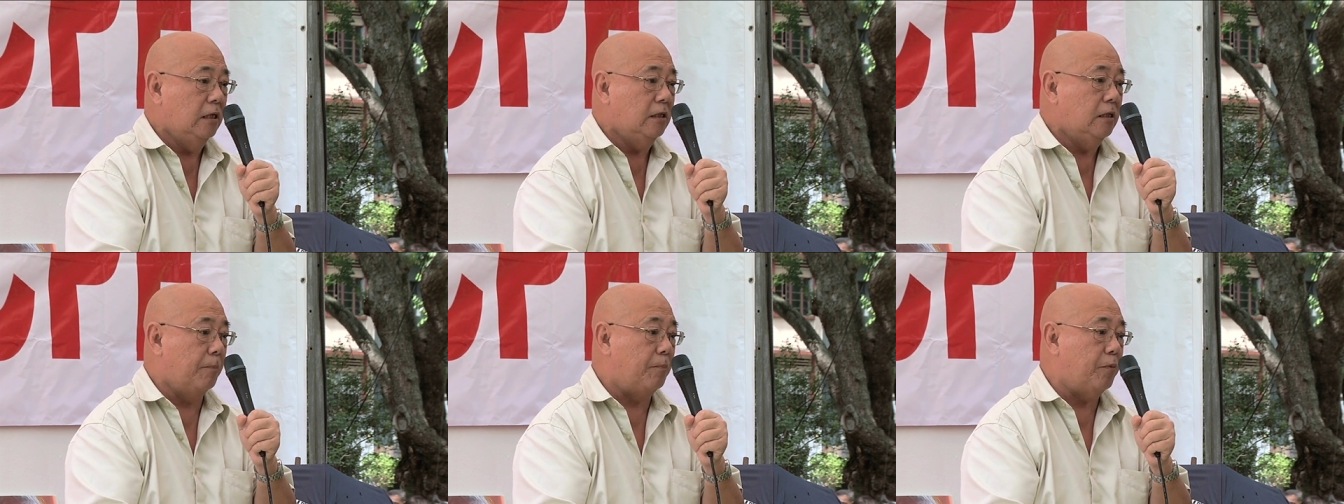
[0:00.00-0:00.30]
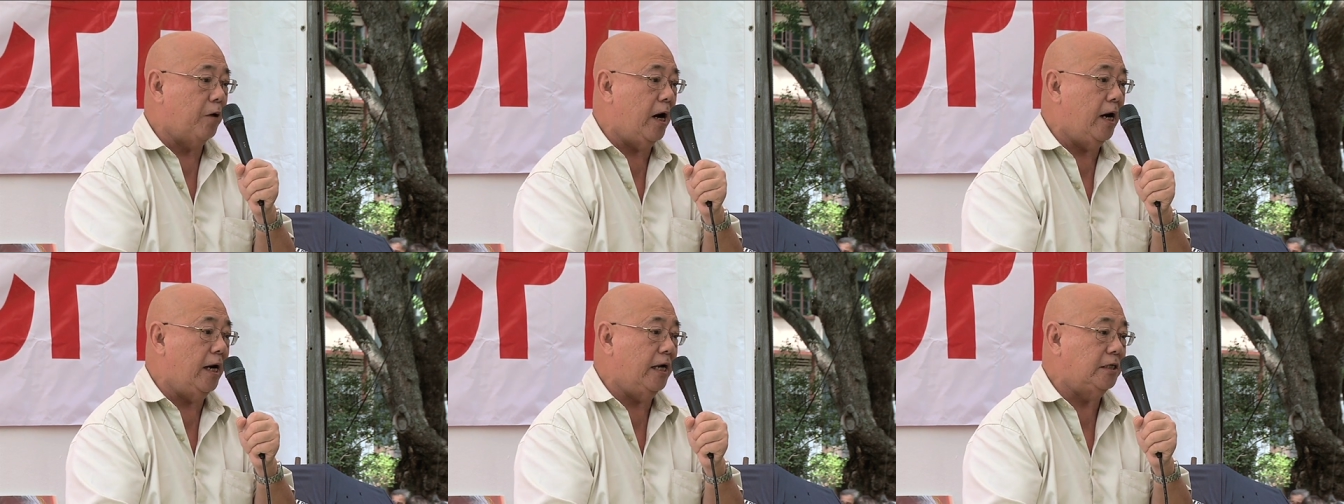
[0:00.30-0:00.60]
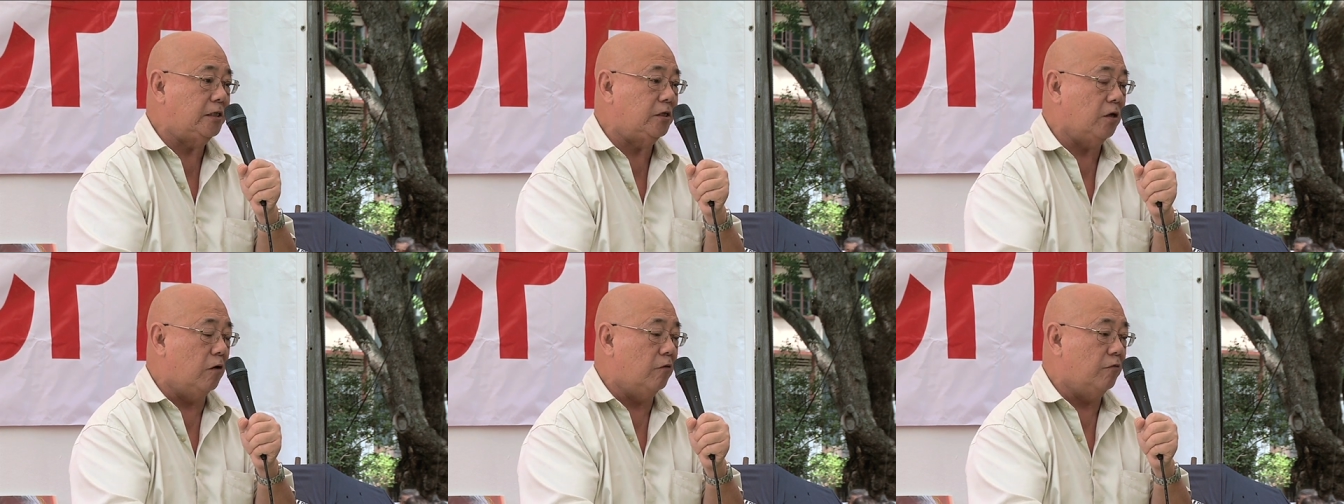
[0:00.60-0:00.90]
the
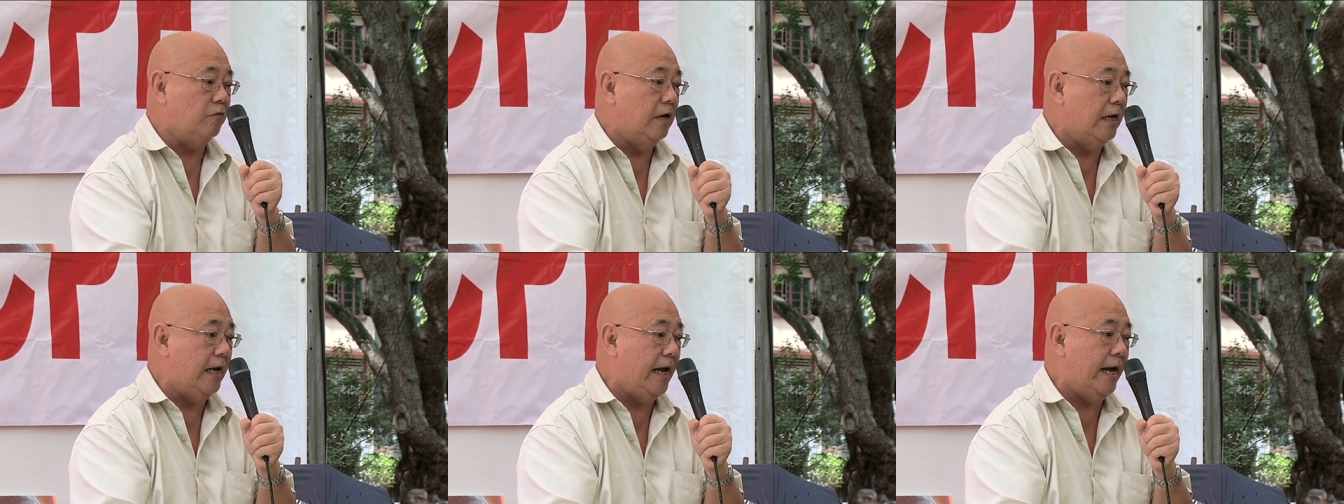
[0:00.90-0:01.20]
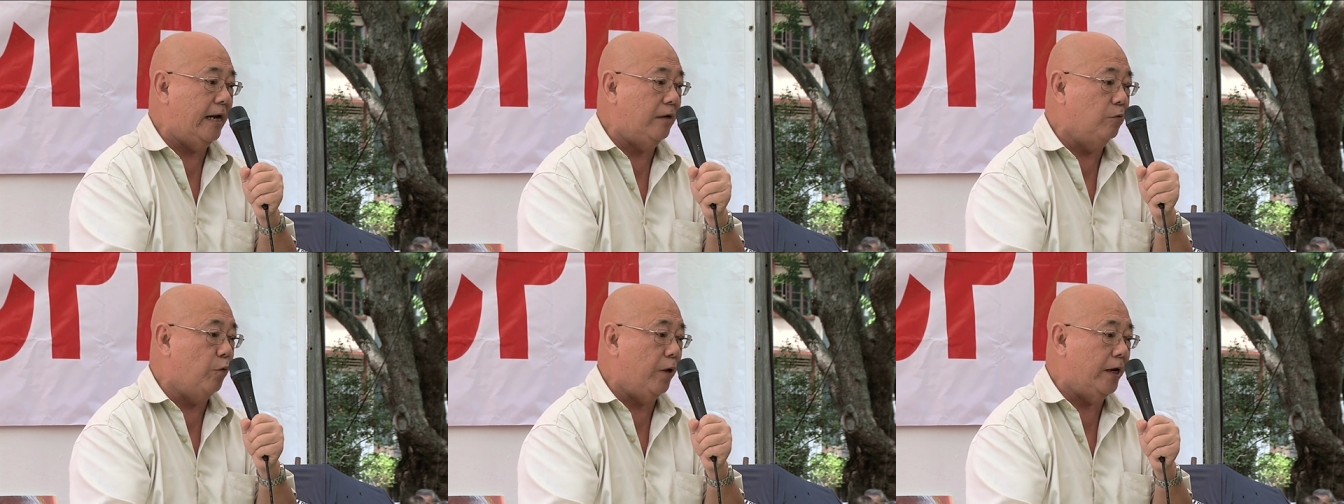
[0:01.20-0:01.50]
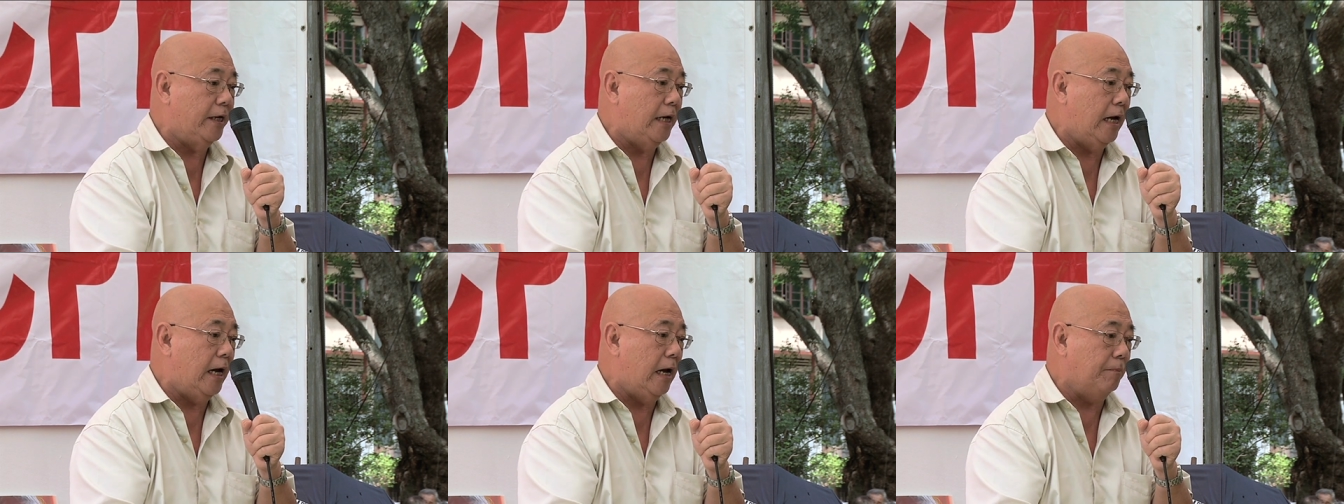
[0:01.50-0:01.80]
price of land
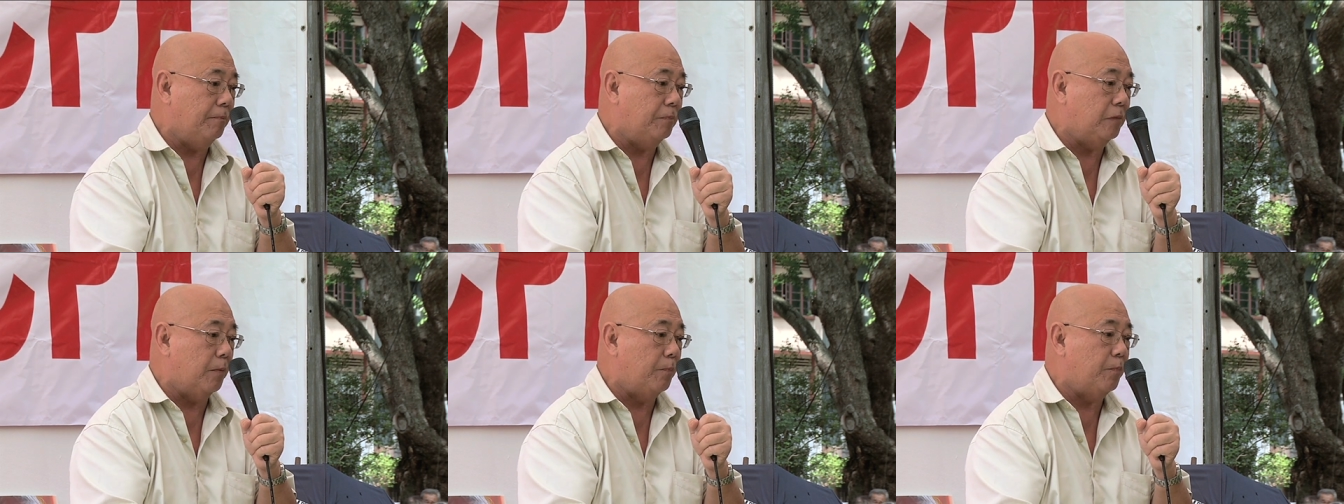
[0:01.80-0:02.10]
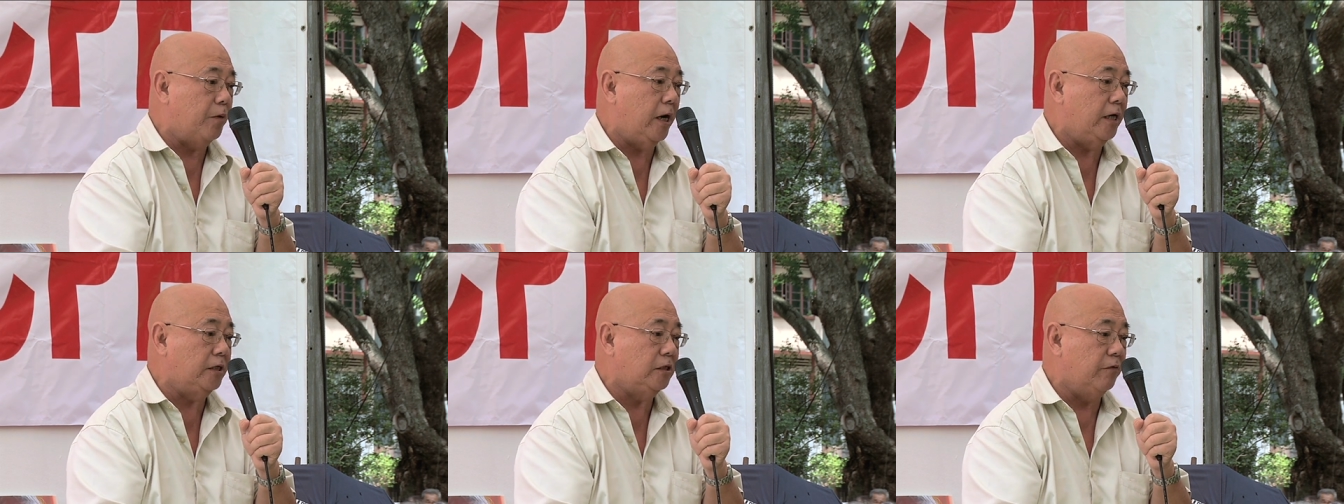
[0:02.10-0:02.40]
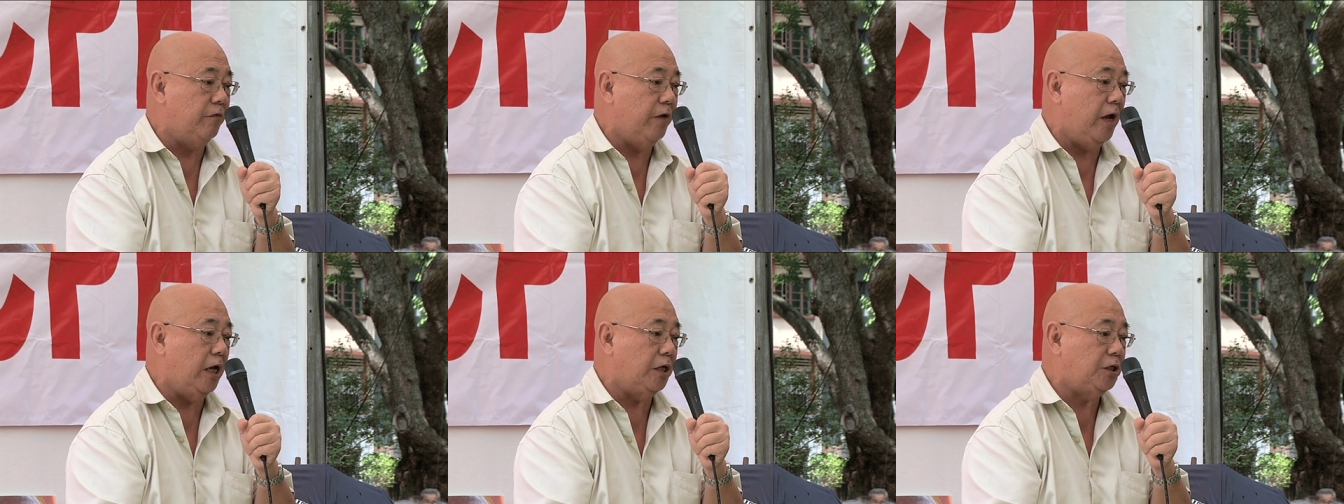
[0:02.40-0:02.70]
went up, the price
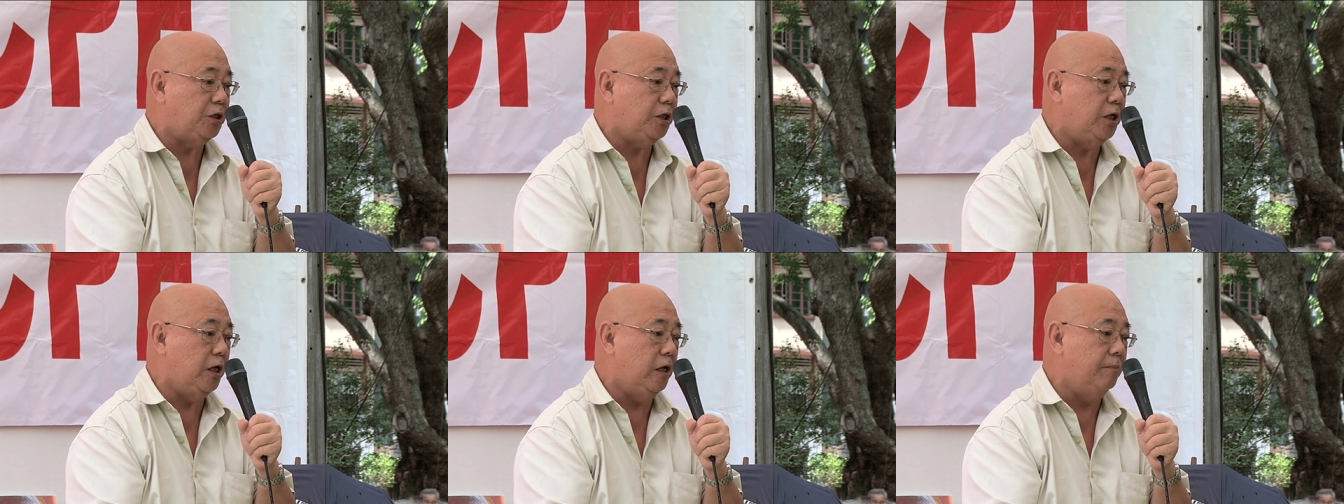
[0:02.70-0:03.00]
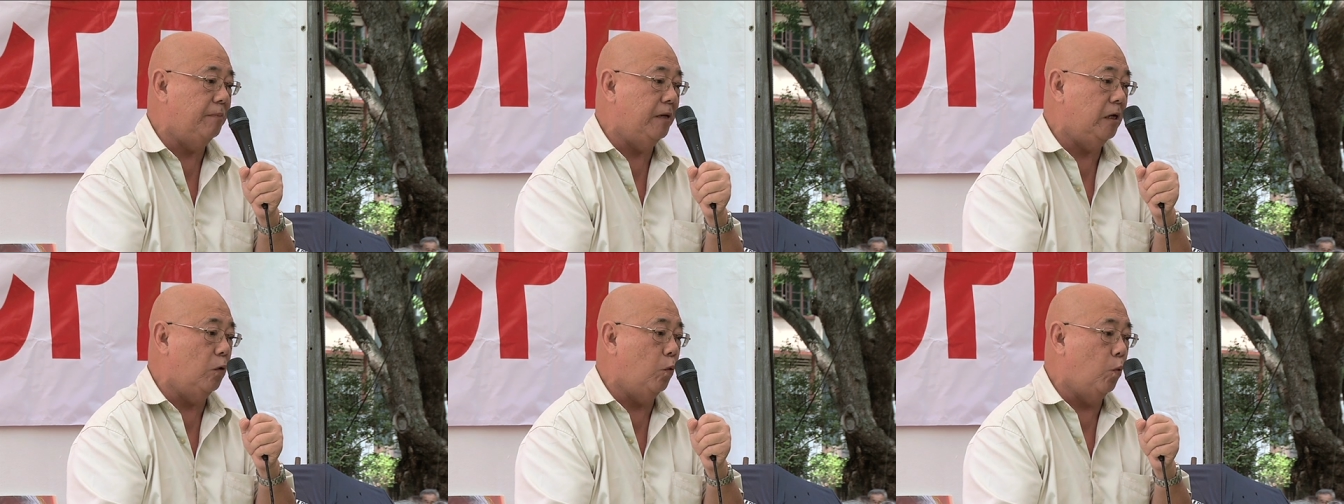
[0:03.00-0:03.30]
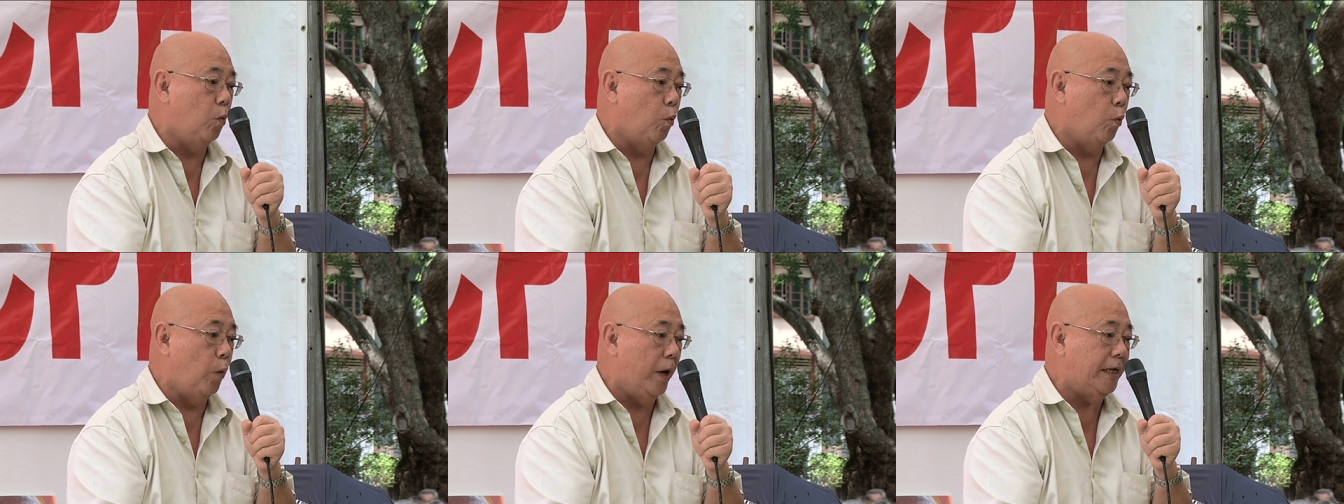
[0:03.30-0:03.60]
of
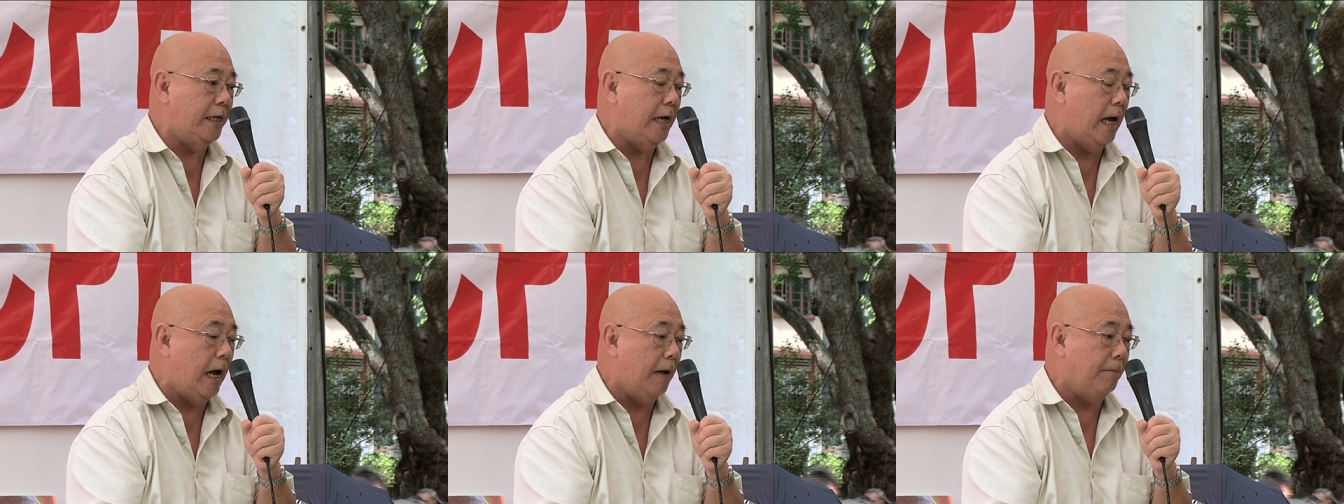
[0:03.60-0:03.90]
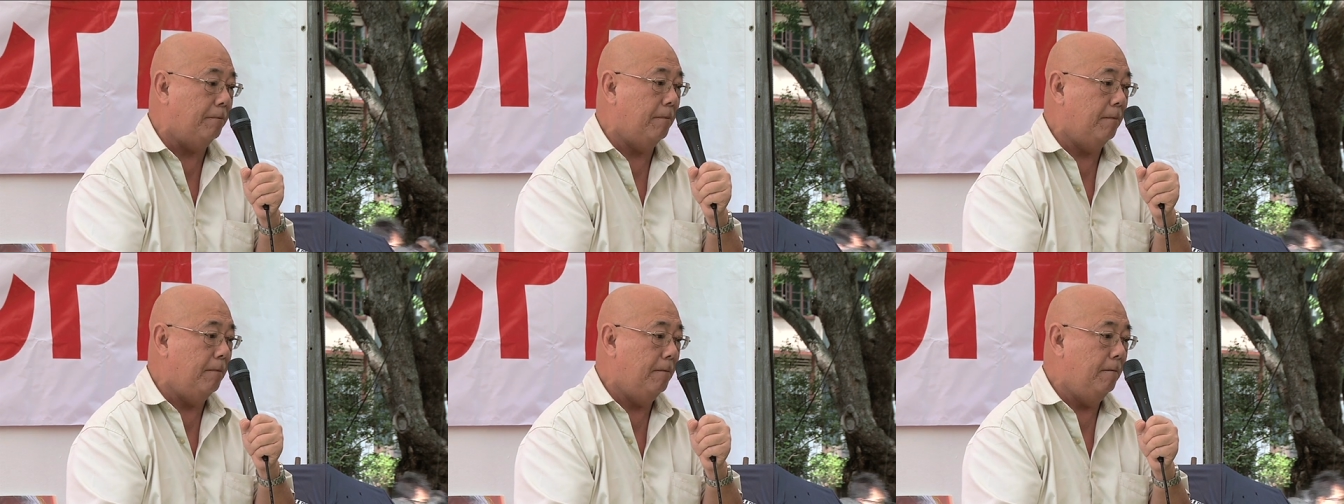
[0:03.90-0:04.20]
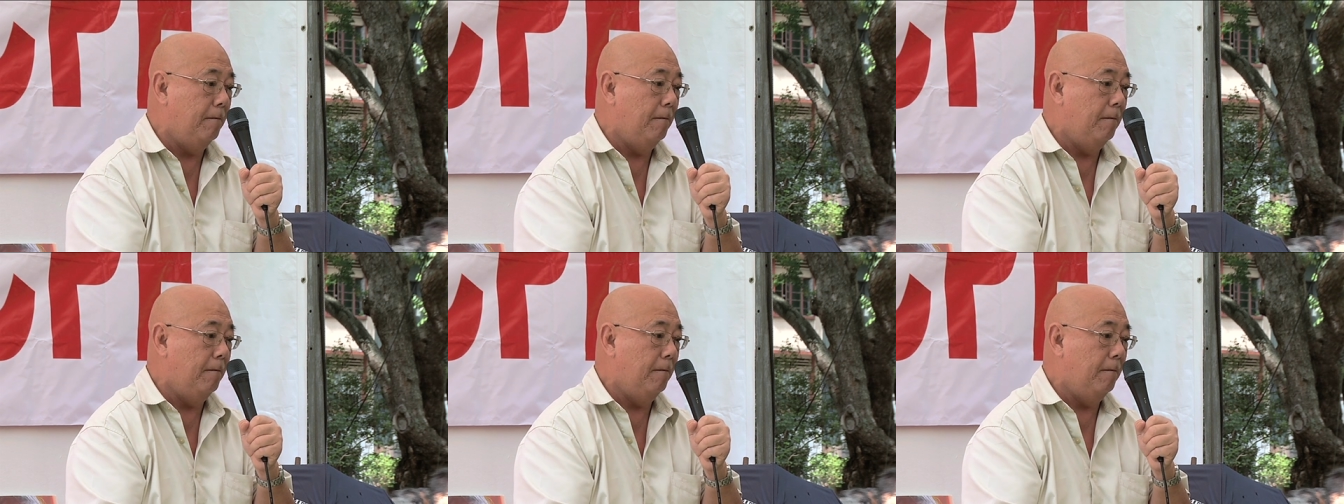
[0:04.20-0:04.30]
HDB went up.